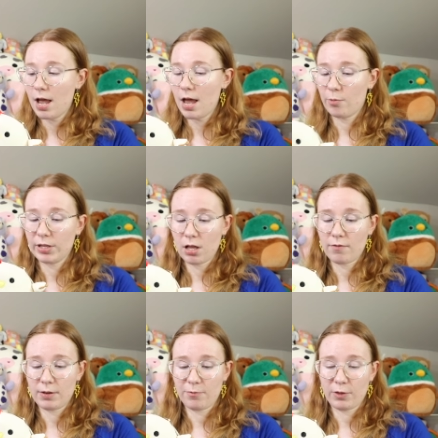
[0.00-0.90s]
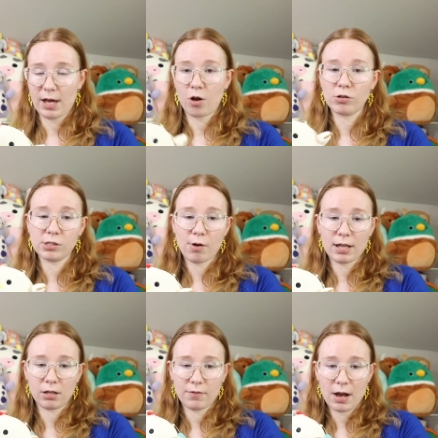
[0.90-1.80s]
and we love him for that. Also, I
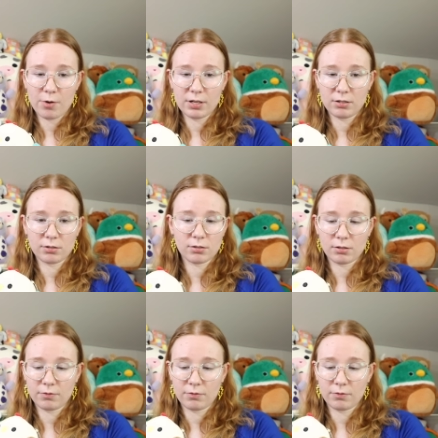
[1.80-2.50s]
love how his,